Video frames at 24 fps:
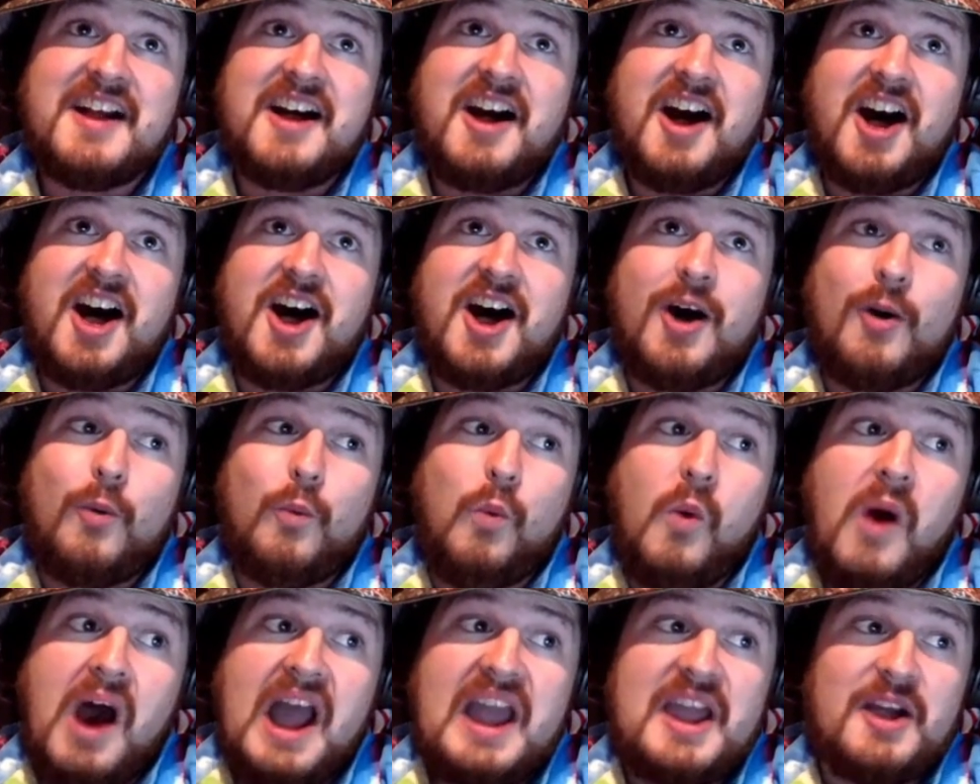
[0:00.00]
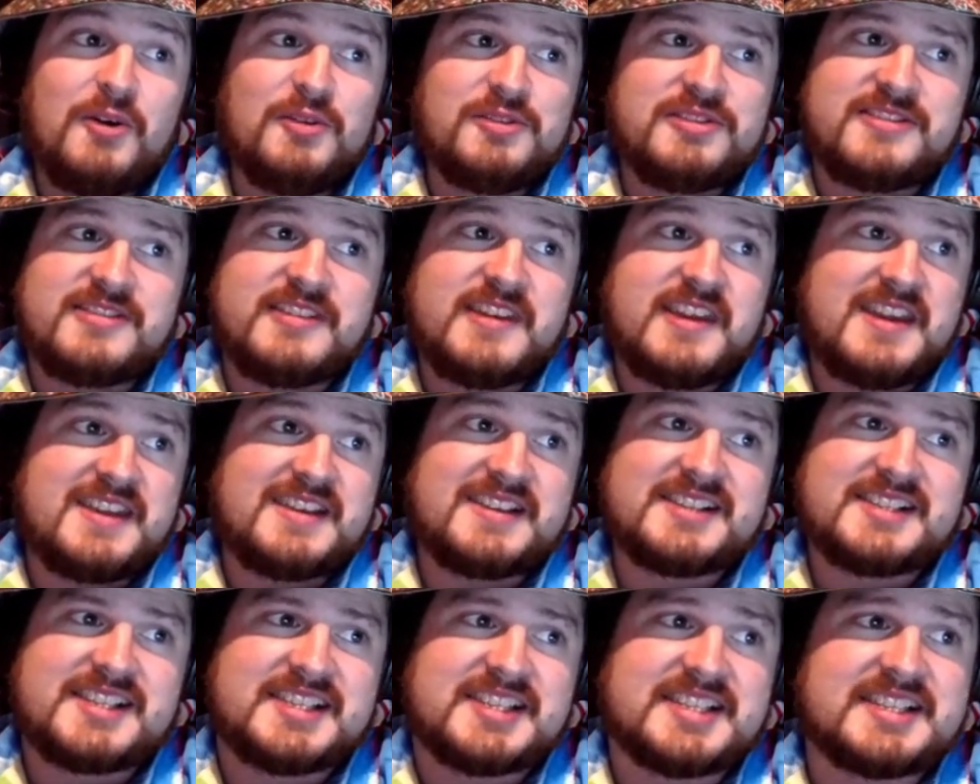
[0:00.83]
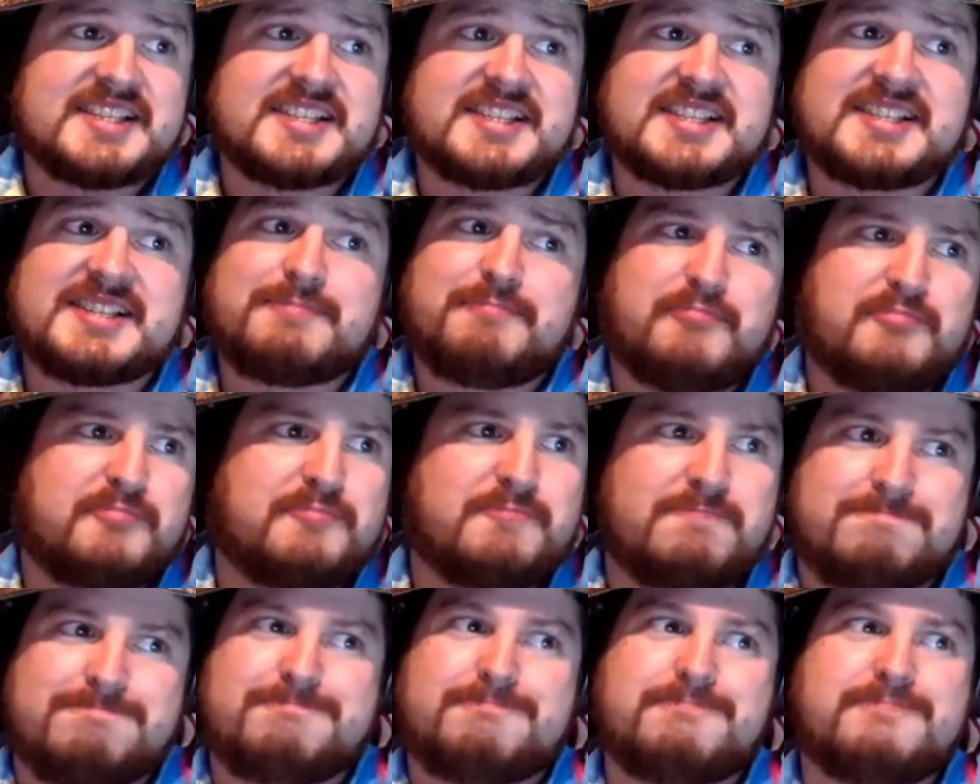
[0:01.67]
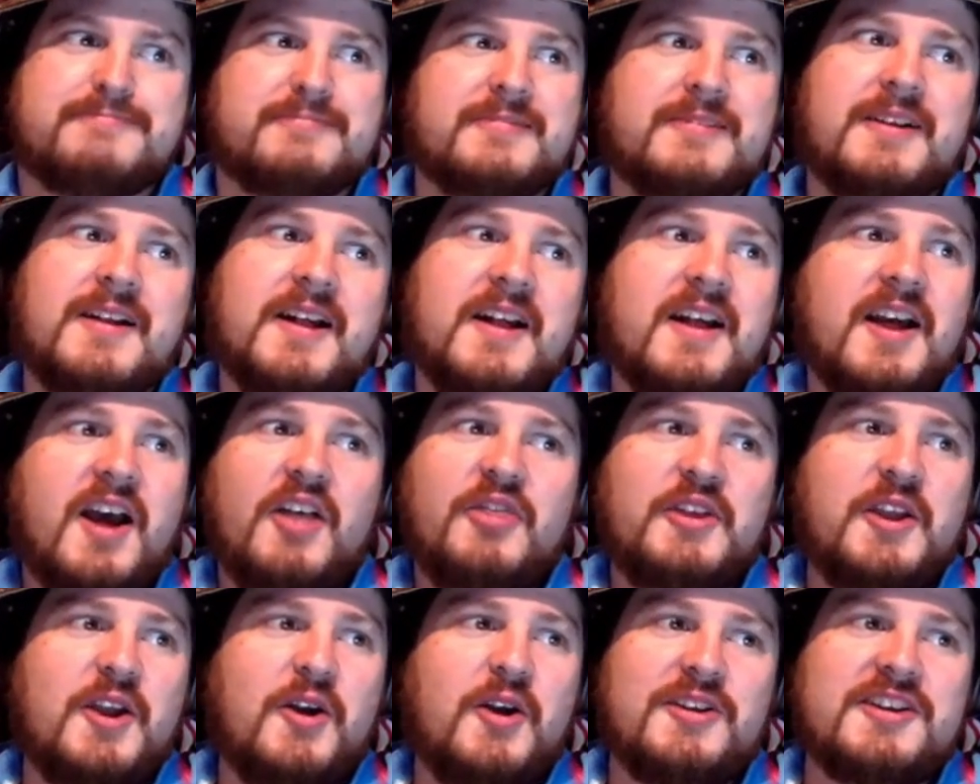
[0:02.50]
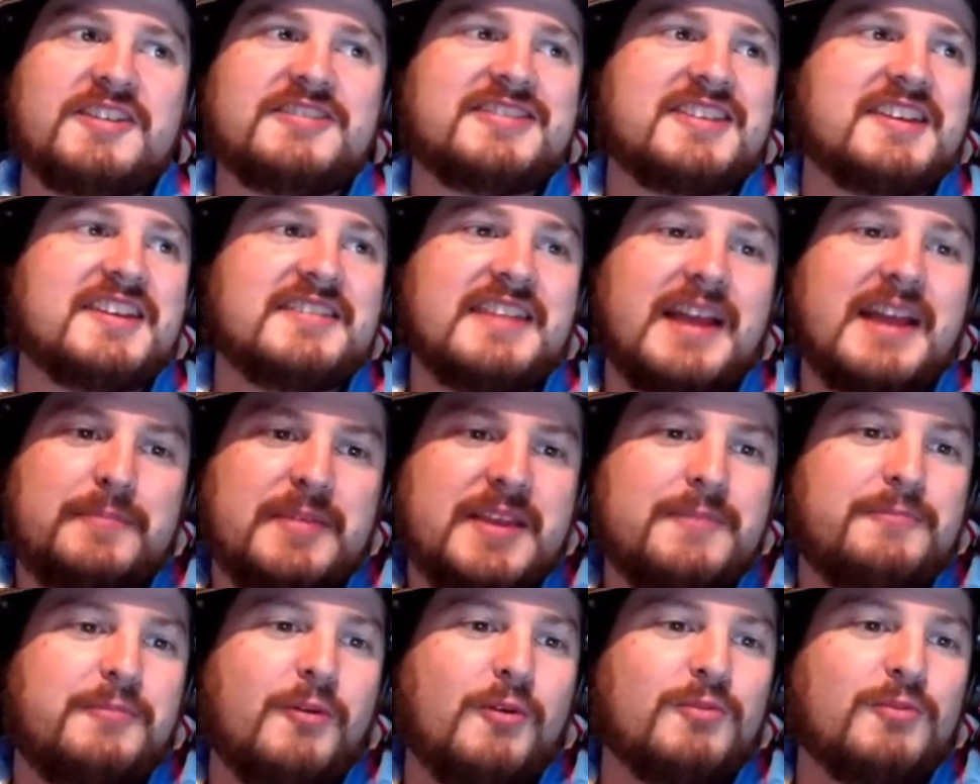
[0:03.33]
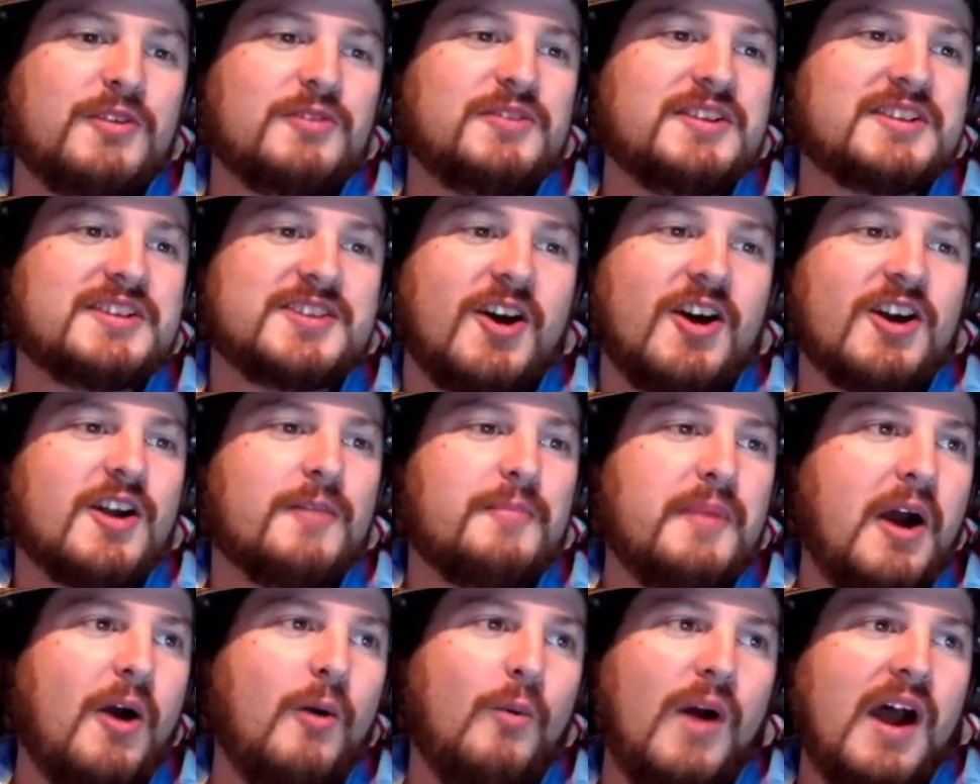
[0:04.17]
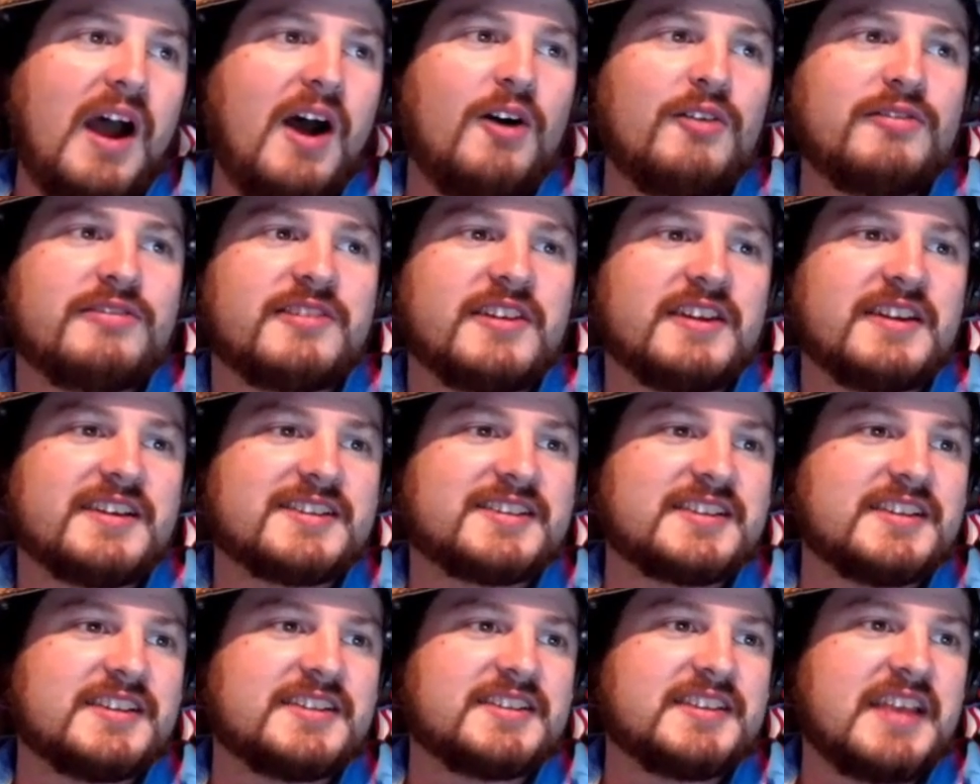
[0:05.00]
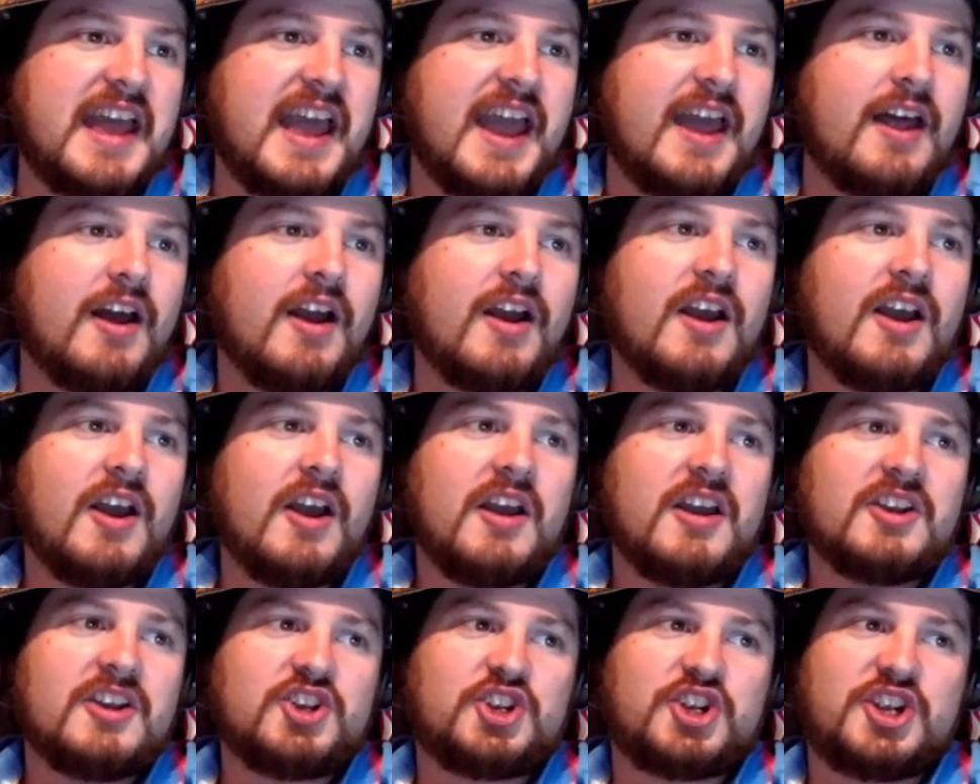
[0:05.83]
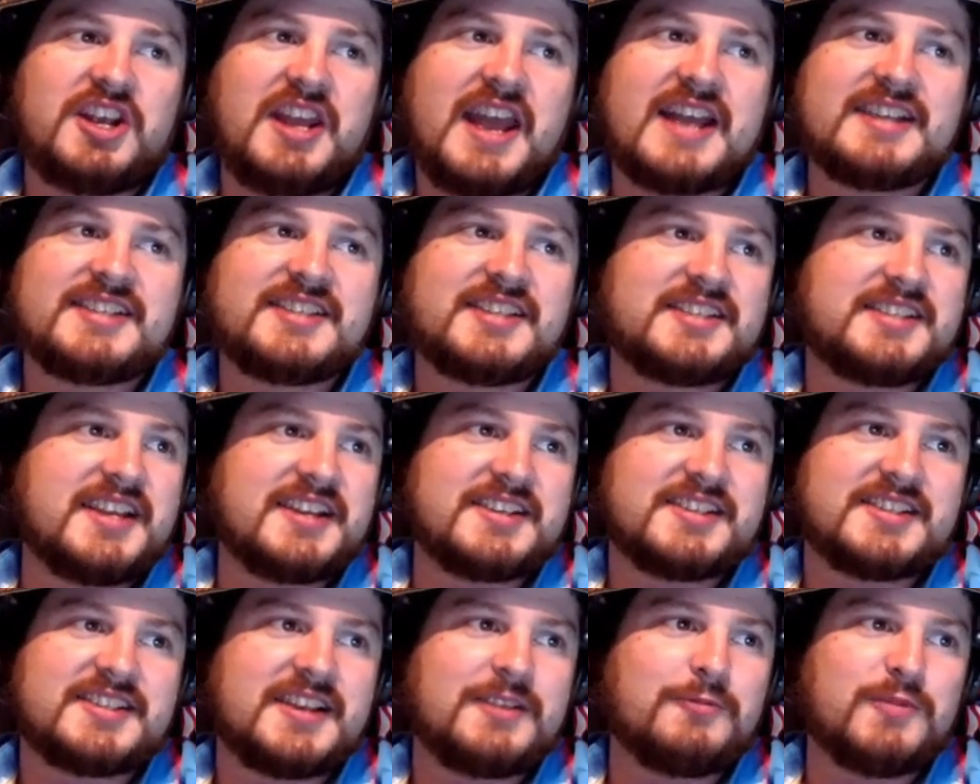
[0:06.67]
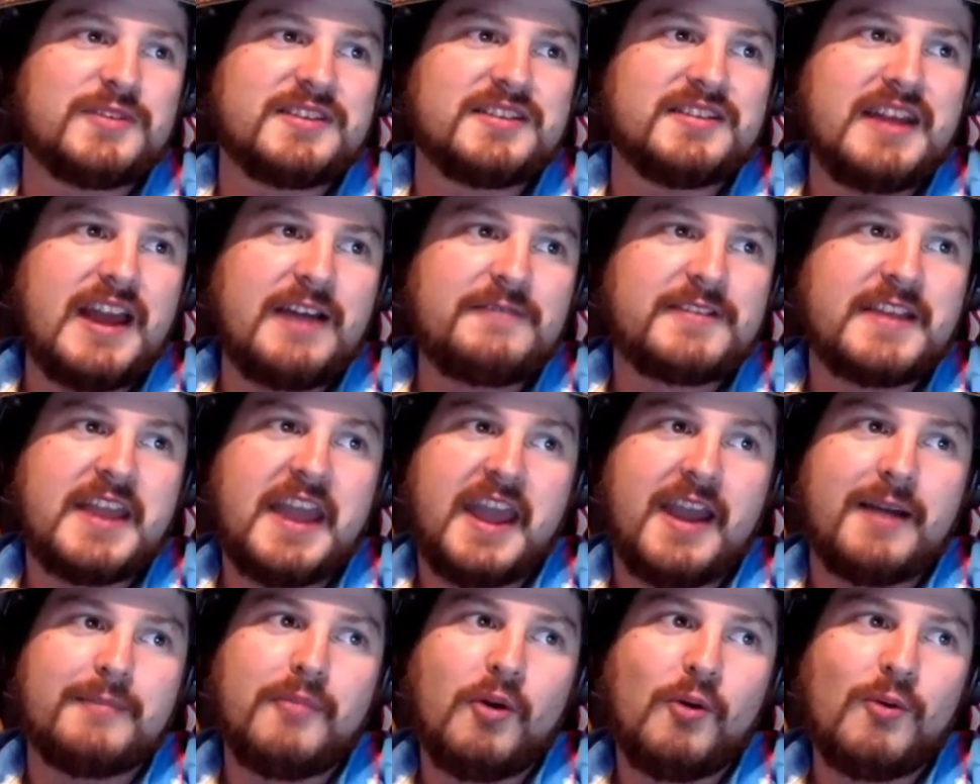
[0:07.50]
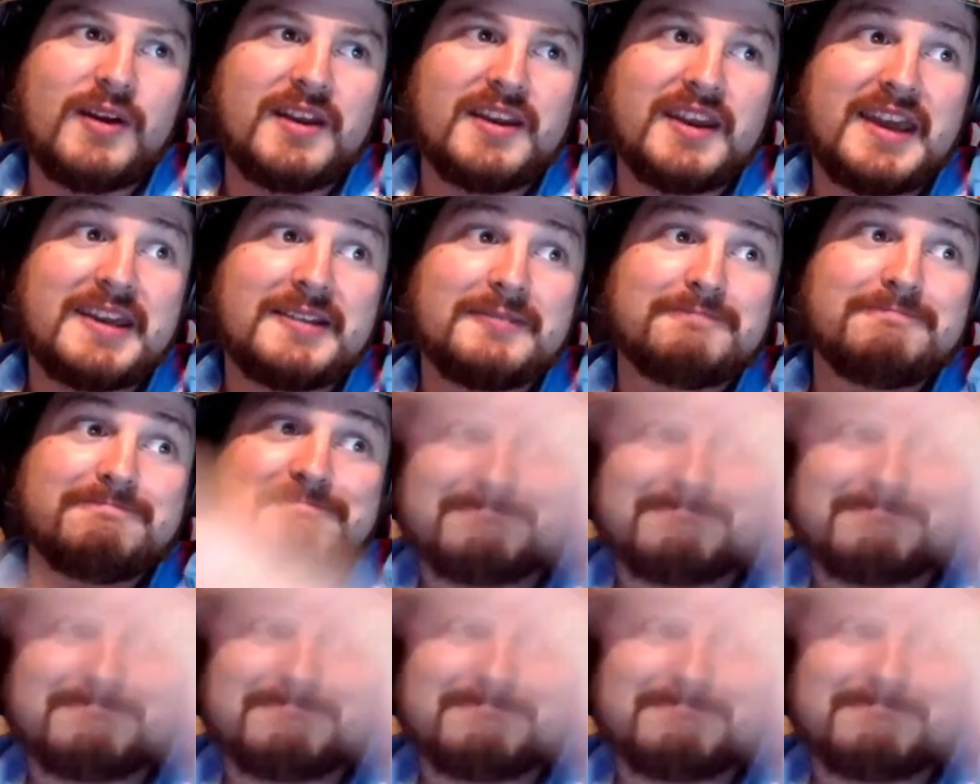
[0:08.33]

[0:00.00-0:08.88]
Uh, Wild Things. She... The only thing that people really talk about Wild Things is that she has a sex scene with Neve Campbell in it.